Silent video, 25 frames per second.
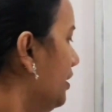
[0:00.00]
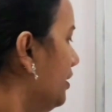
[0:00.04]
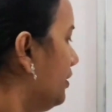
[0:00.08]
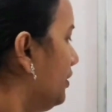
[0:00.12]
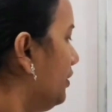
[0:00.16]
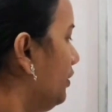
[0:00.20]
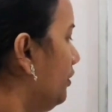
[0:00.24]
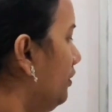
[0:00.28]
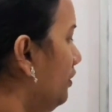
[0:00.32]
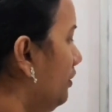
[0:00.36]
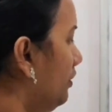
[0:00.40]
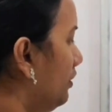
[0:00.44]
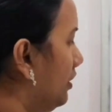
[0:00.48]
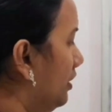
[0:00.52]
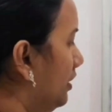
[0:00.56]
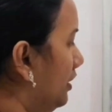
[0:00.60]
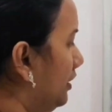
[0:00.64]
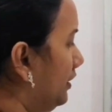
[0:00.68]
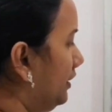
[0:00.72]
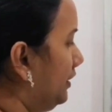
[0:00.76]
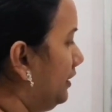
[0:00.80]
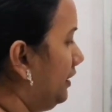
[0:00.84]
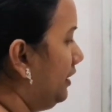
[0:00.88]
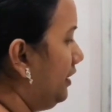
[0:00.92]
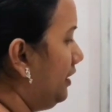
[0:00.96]
So
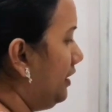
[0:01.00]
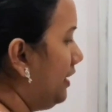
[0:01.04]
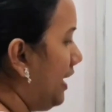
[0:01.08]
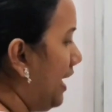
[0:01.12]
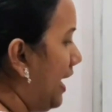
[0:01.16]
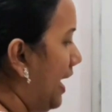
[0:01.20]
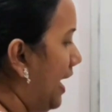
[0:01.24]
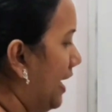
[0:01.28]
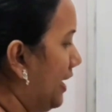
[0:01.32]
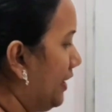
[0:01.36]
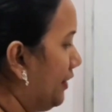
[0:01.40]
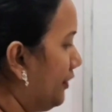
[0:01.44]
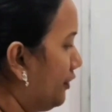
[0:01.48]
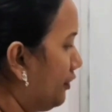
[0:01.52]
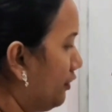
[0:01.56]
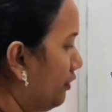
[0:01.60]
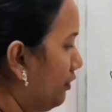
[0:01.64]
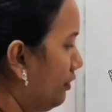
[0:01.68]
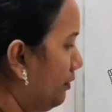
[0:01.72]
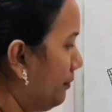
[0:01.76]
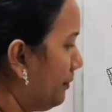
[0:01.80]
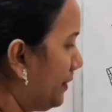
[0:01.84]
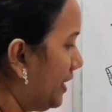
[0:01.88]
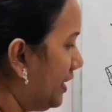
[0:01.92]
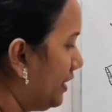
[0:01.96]
the
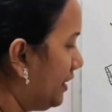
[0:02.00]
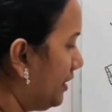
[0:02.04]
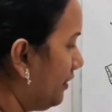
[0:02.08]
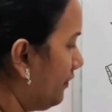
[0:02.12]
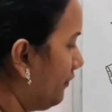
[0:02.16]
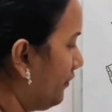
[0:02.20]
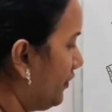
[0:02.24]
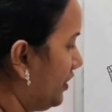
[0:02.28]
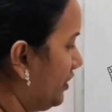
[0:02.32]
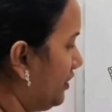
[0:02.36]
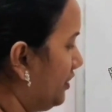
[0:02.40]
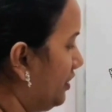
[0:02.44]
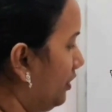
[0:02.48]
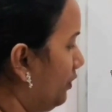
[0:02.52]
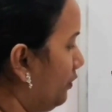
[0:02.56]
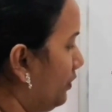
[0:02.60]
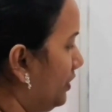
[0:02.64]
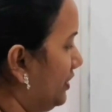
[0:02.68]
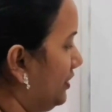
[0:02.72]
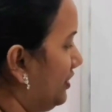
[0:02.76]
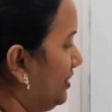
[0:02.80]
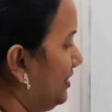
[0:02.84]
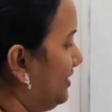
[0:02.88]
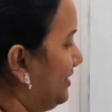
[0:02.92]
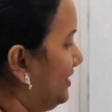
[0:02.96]
anteromedian fissure
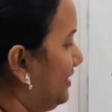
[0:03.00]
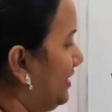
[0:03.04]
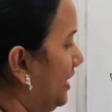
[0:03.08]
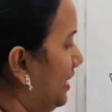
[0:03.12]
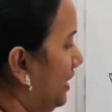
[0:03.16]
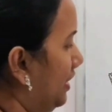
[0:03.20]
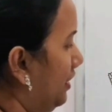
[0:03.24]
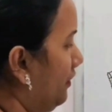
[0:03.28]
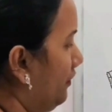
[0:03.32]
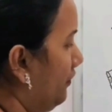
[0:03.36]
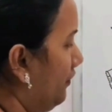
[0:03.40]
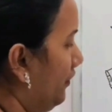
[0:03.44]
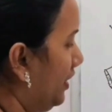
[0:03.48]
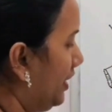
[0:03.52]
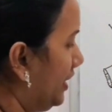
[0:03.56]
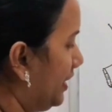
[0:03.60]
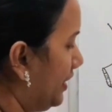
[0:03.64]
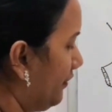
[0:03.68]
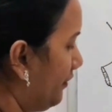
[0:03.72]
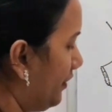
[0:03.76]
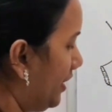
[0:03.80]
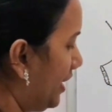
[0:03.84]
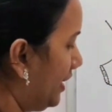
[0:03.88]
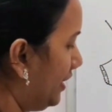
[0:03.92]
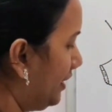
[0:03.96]
which is there will
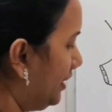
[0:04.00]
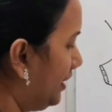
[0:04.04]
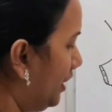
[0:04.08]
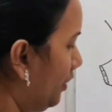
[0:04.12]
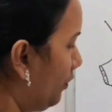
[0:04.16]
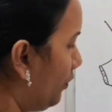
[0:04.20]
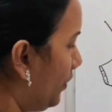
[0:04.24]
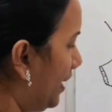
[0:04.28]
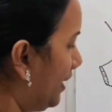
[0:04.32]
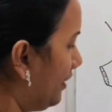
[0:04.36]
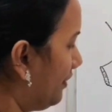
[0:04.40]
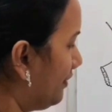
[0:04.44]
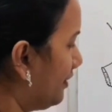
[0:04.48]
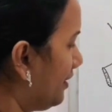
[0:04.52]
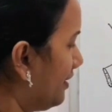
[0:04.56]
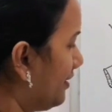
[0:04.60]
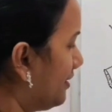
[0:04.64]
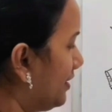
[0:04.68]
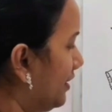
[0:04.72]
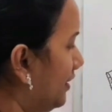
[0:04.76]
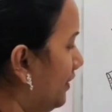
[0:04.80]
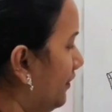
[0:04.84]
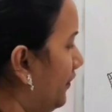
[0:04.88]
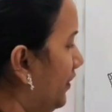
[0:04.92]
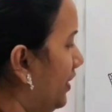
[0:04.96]
divide the ventral
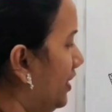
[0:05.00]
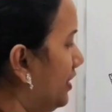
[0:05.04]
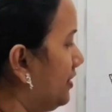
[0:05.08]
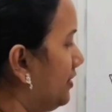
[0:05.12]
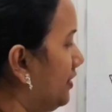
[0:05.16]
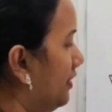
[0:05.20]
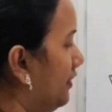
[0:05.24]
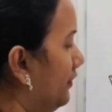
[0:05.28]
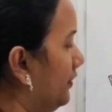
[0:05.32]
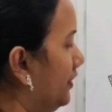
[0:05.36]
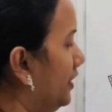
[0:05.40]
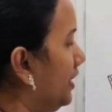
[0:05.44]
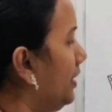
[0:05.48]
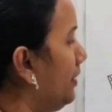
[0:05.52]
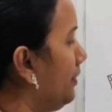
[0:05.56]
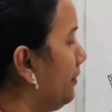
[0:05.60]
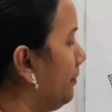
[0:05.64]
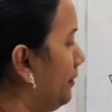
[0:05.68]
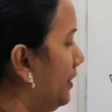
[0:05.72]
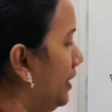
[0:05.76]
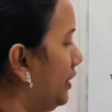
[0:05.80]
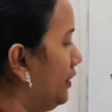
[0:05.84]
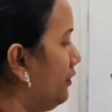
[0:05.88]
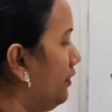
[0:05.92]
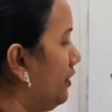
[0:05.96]
surface of the
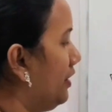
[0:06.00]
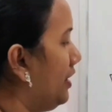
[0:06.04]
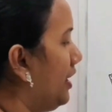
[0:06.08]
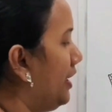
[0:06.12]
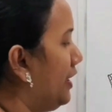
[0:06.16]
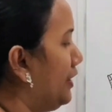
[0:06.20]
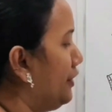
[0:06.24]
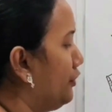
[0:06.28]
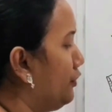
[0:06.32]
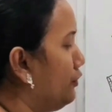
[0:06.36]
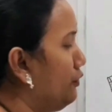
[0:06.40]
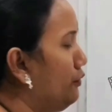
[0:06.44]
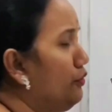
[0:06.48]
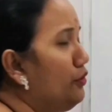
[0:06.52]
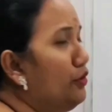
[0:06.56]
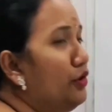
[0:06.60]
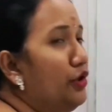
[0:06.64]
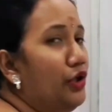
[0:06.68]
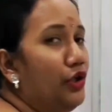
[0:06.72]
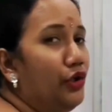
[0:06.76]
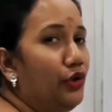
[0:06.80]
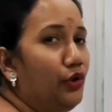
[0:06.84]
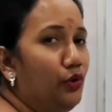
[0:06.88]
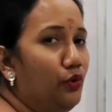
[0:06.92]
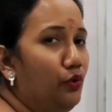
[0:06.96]
medulla into
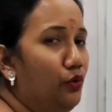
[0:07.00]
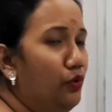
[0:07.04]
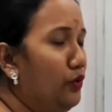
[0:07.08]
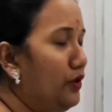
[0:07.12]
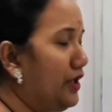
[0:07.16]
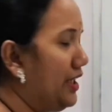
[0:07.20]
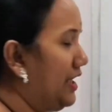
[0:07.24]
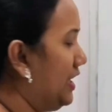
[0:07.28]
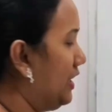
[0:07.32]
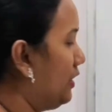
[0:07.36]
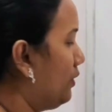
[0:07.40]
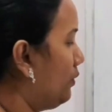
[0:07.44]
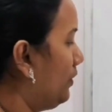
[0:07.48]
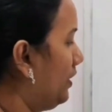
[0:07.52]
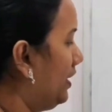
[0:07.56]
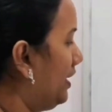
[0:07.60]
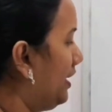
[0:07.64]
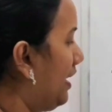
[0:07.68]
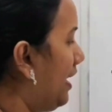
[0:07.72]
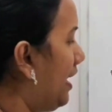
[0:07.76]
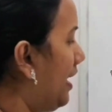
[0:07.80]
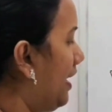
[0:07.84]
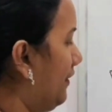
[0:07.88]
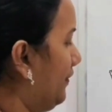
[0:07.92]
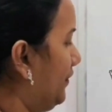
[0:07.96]
two equal
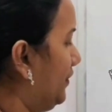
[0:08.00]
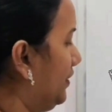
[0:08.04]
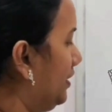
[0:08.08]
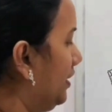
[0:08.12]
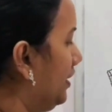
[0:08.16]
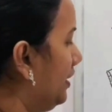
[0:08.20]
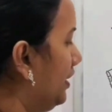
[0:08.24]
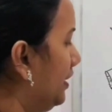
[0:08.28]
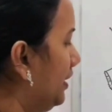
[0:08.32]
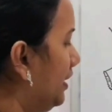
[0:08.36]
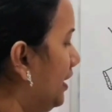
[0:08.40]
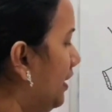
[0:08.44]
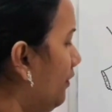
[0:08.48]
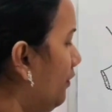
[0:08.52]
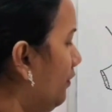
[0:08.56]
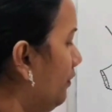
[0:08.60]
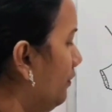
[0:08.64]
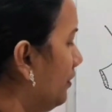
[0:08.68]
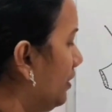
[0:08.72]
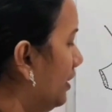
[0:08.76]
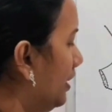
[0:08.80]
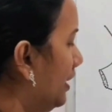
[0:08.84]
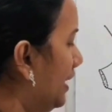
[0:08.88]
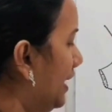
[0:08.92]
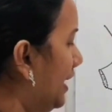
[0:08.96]
halves.
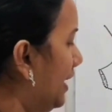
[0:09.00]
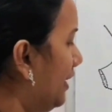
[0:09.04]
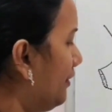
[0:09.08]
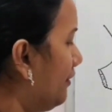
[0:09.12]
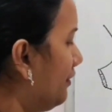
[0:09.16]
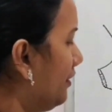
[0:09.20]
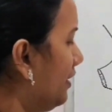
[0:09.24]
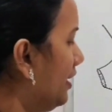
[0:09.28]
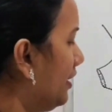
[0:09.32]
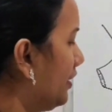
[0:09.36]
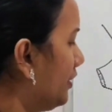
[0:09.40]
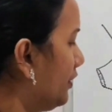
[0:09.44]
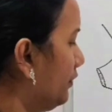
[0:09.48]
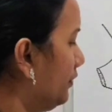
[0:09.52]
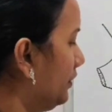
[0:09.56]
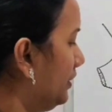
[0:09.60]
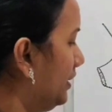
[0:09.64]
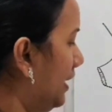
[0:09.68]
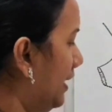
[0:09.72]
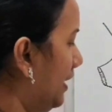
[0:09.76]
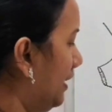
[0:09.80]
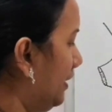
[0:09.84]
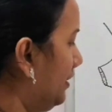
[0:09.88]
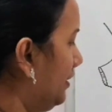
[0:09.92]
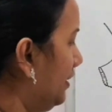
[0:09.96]
Now lateral to
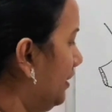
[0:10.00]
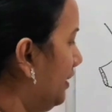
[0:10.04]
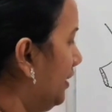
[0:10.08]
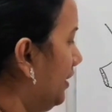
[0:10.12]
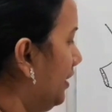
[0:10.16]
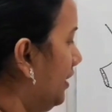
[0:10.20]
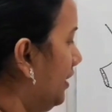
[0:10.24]
that